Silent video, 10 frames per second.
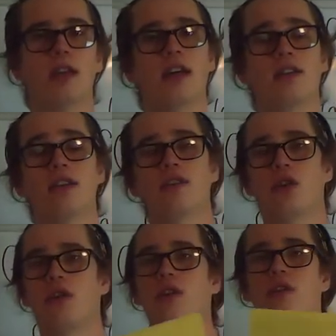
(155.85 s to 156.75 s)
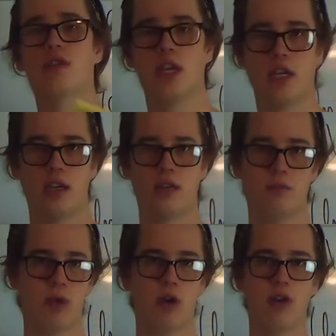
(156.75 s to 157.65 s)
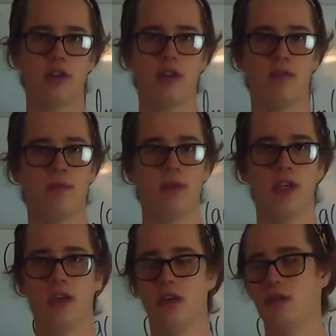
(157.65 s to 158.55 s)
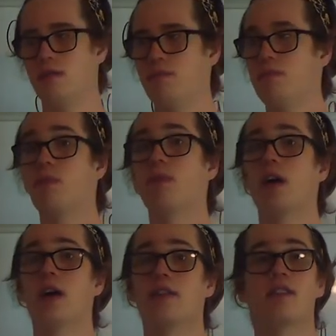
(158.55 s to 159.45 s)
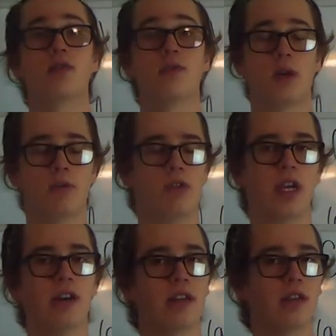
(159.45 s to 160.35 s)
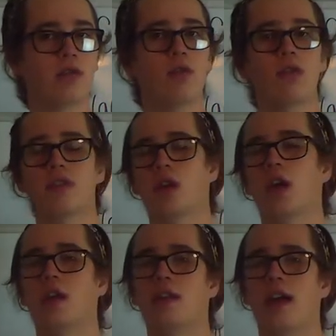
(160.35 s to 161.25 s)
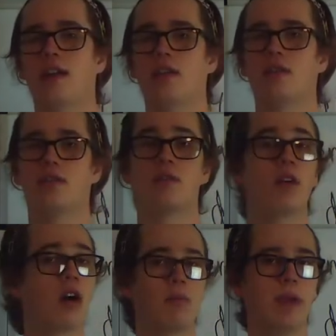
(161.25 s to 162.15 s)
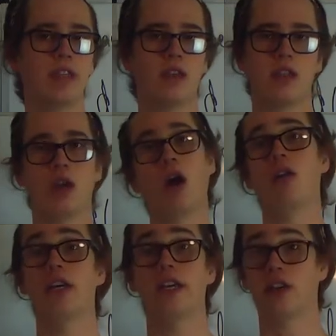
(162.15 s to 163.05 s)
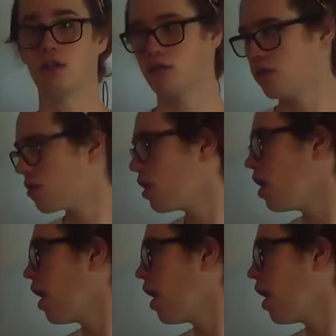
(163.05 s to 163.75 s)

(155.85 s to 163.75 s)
That is our second part of the uh, single variable calculus course. That is basically all integrals.